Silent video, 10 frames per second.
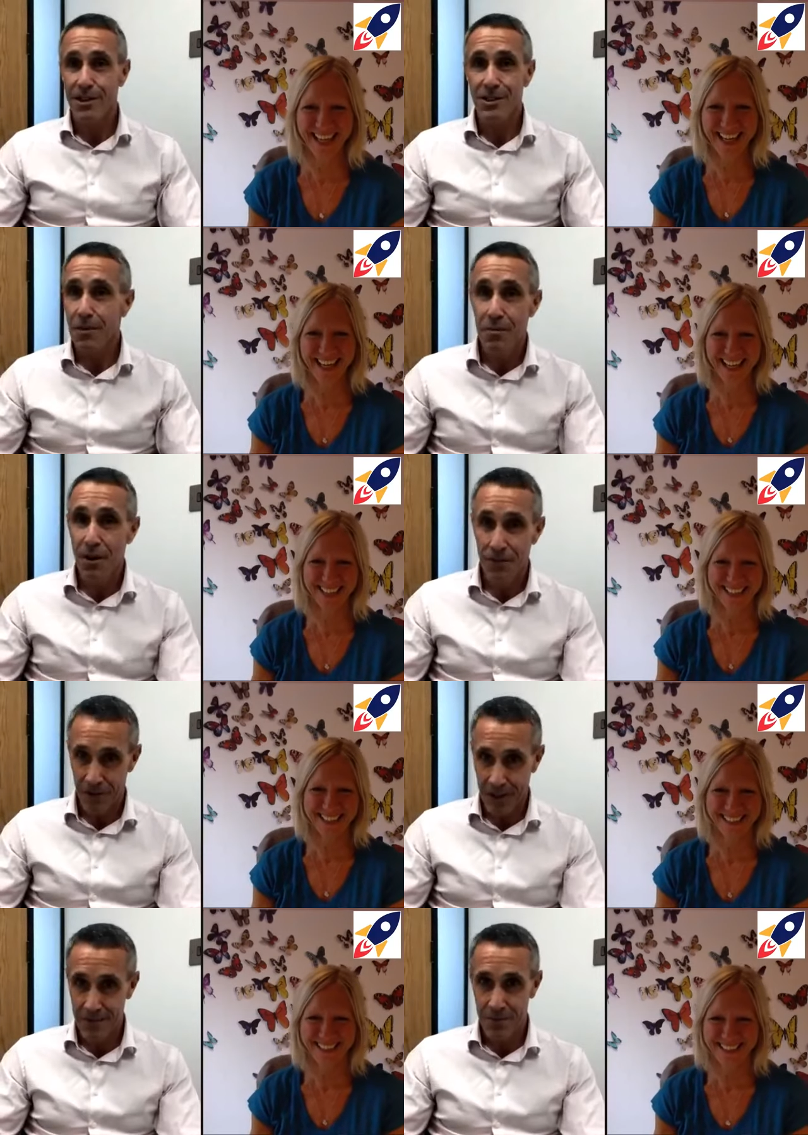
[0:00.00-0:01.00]
Speaker 1: It's not
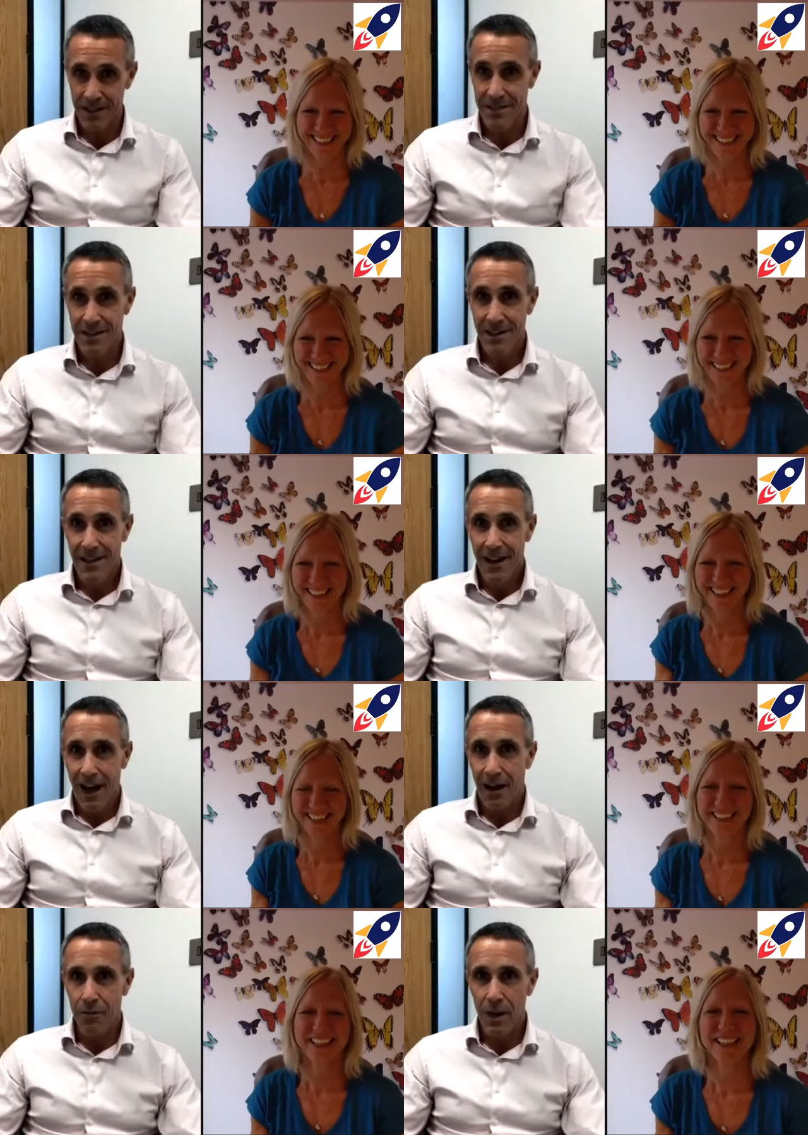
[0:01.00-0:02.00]
perfect, but
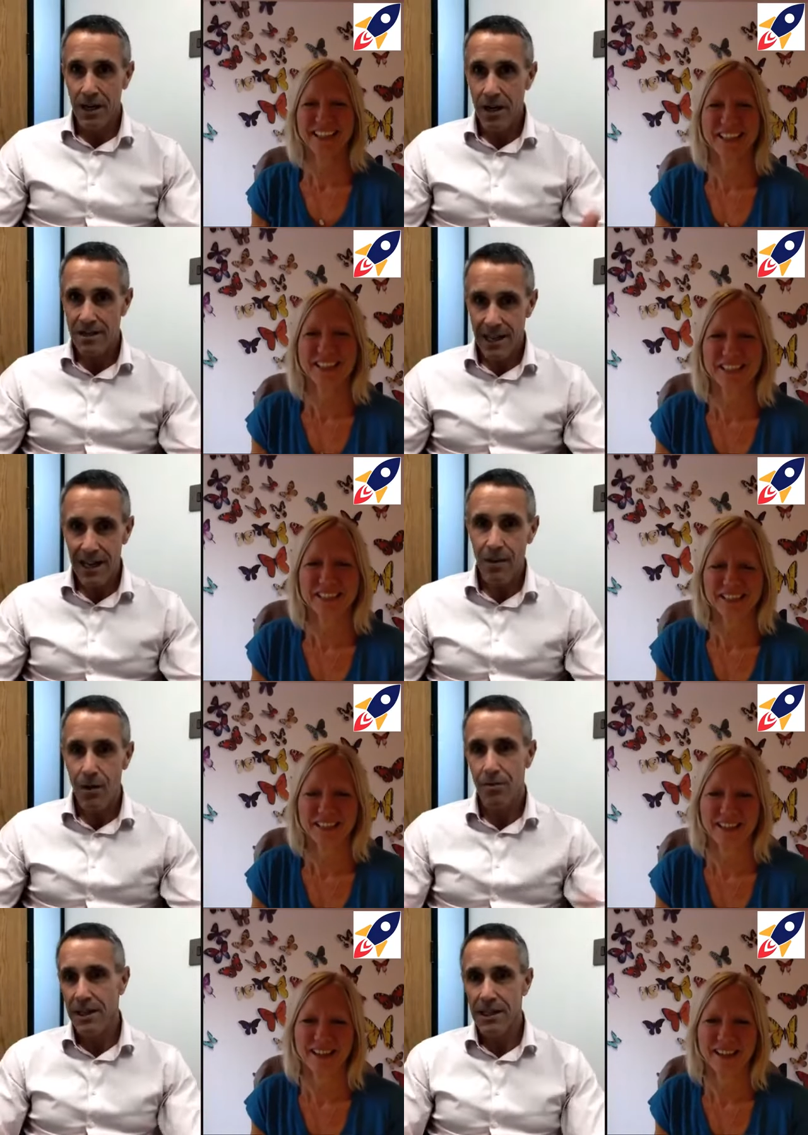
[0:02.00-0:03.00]
we know
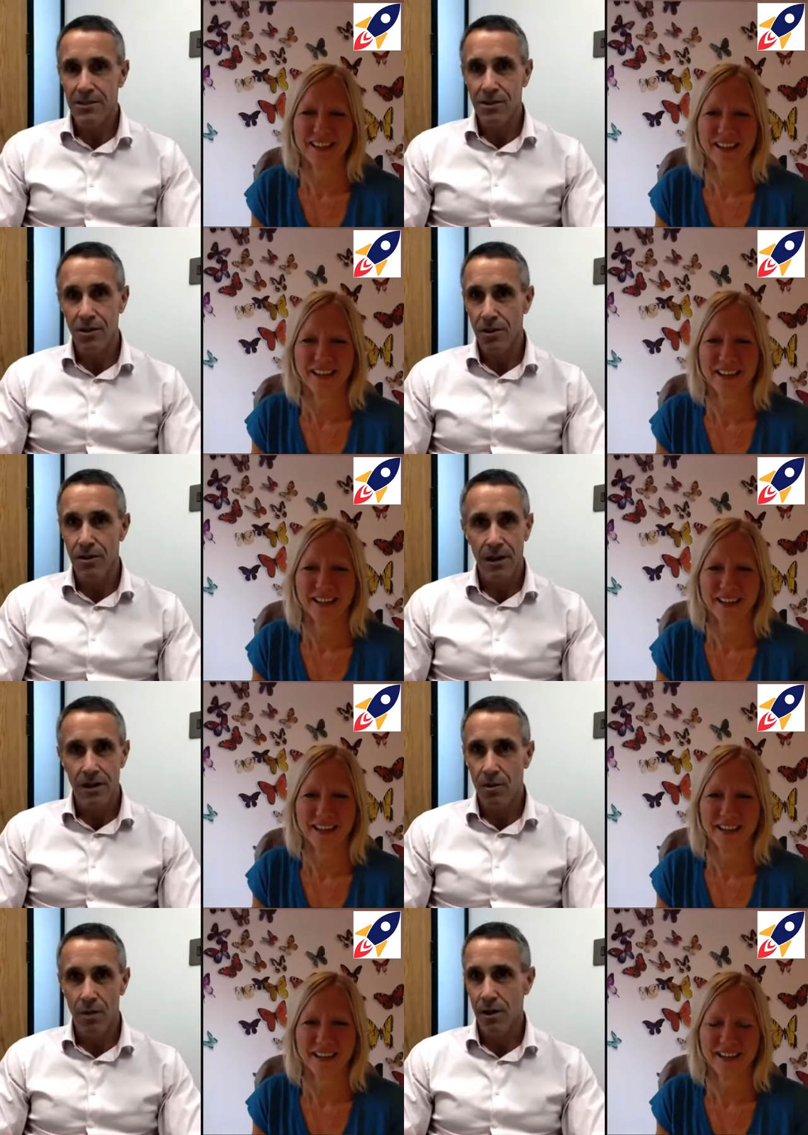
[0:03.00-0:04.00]
exactly what we need to do,
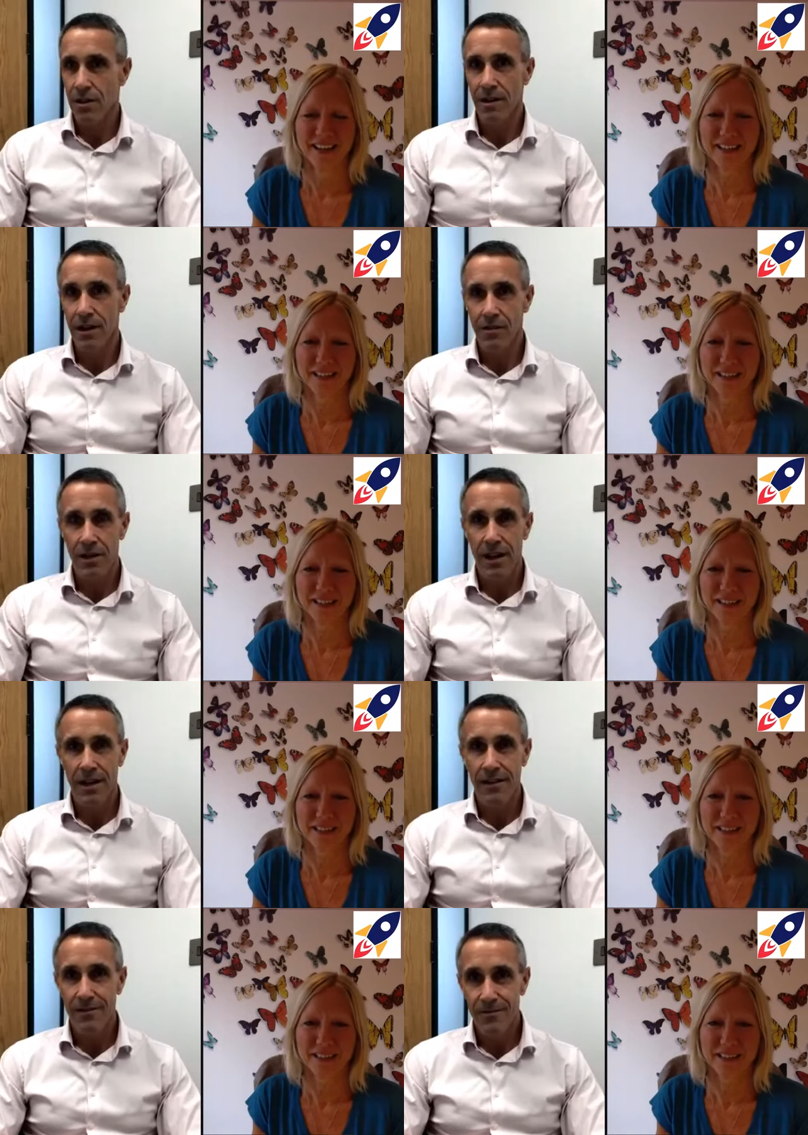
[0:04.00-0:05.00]
and you work on it every
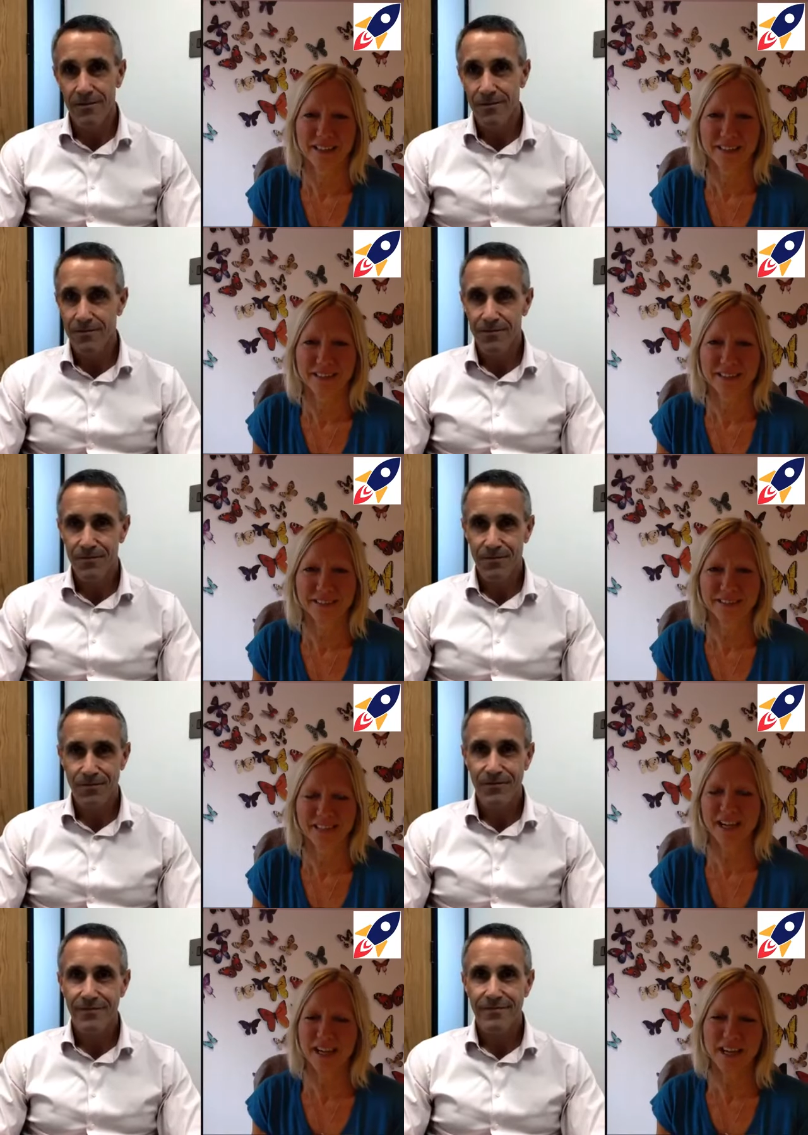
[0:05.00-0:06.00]
day.
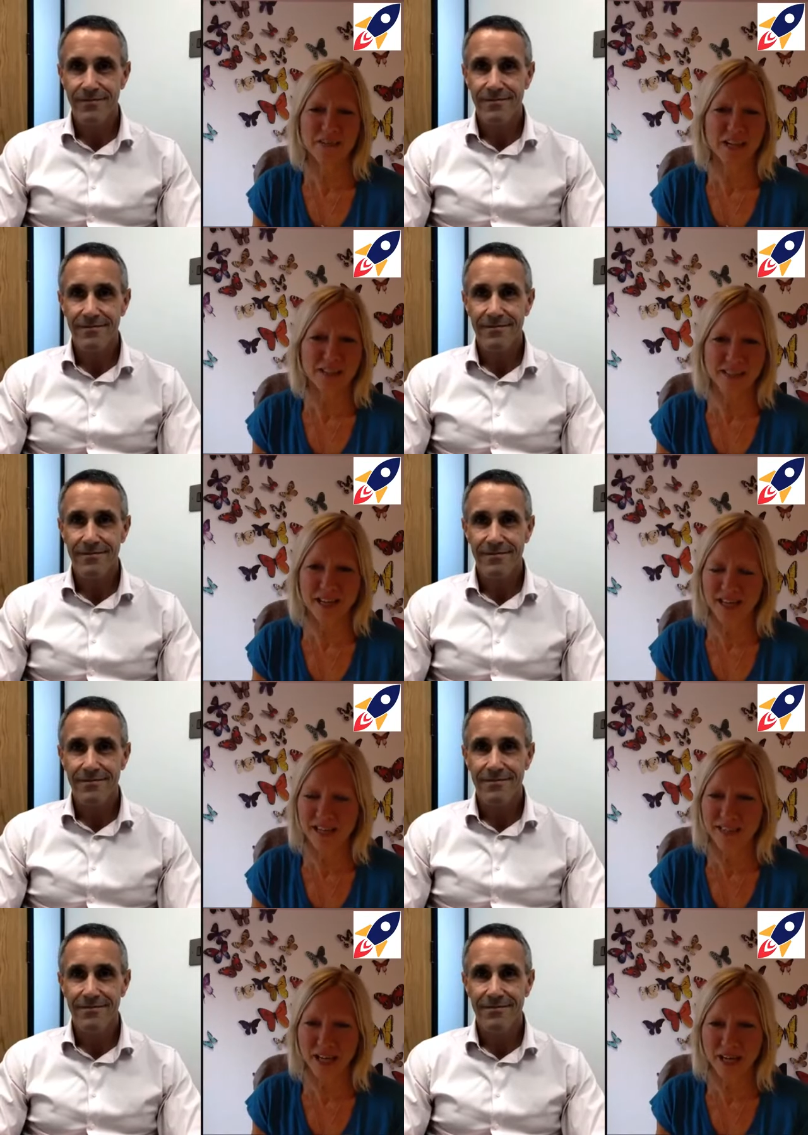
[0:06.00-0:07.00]
Speaker 2: Yeah, and that's
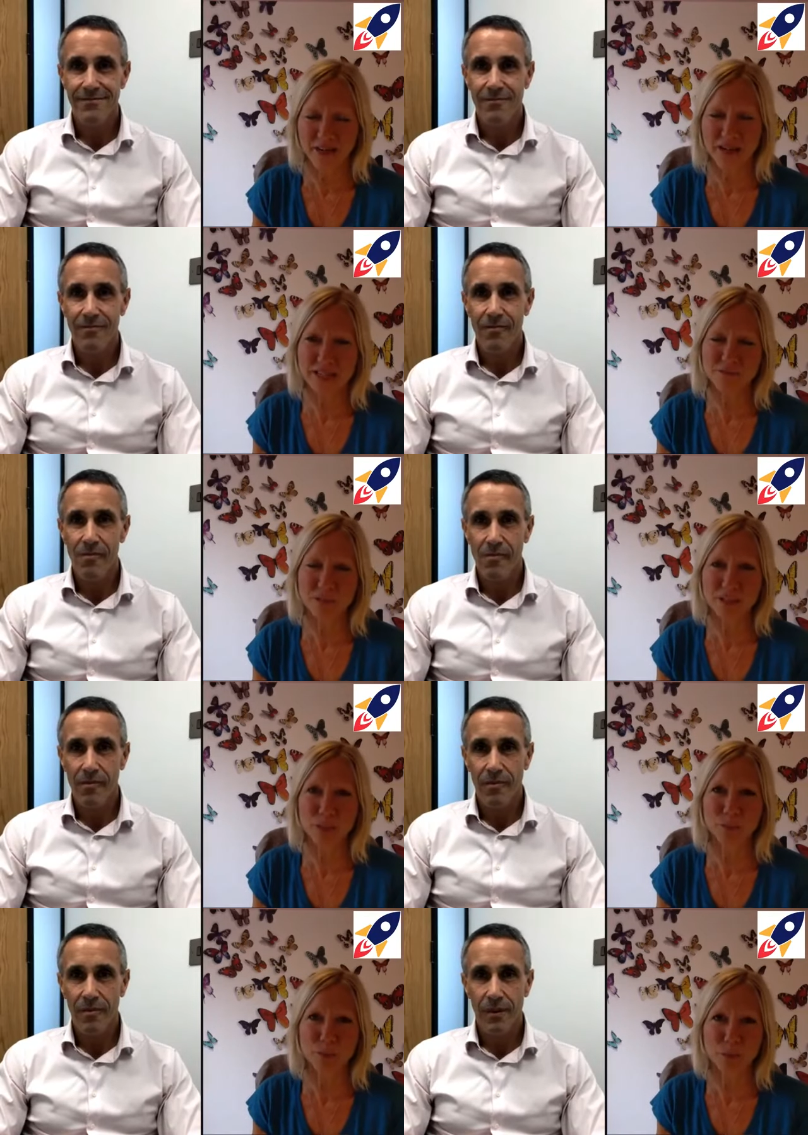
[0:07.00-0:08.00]
it, isn't it? And that's a
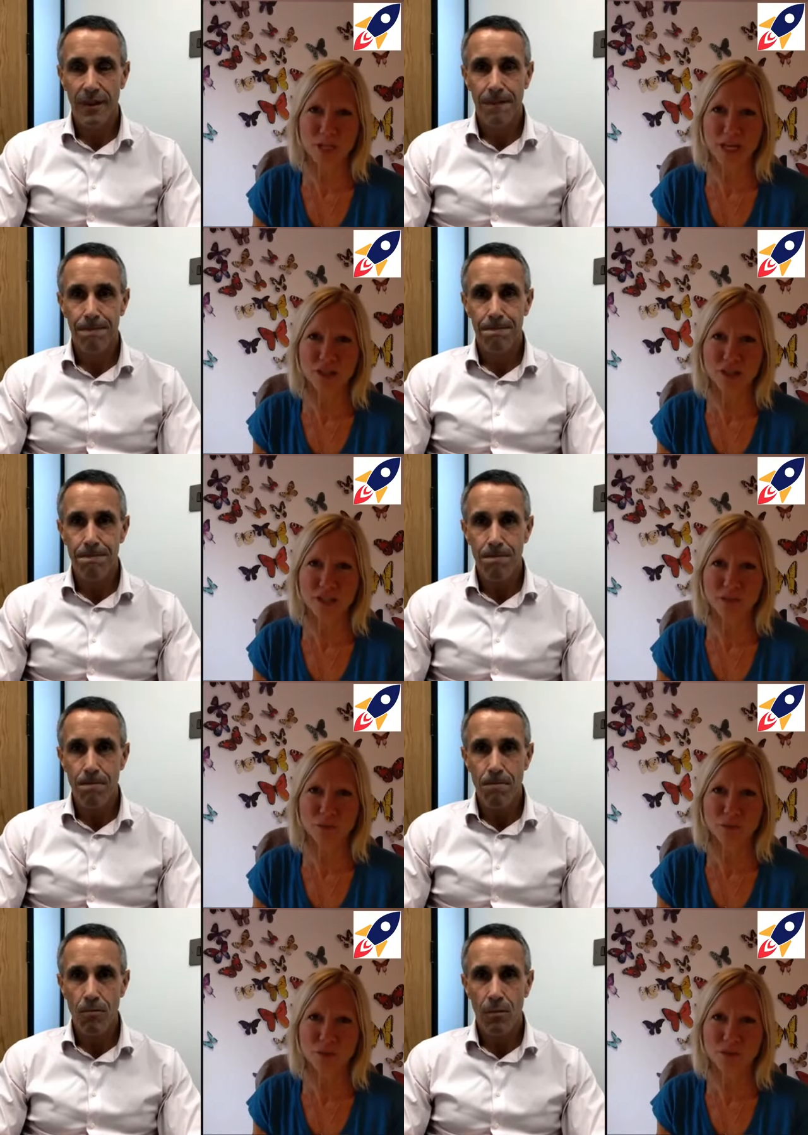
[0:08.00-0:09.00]
really good point,
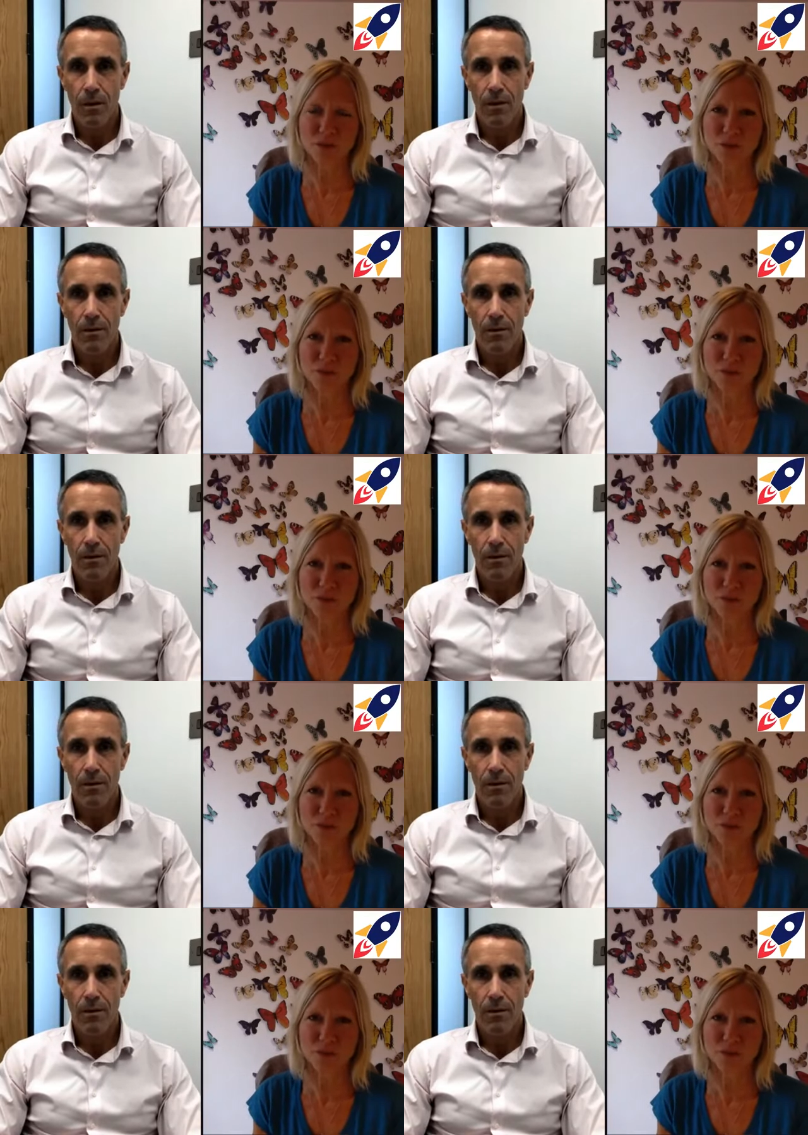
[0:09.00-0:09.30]
actually. Not not to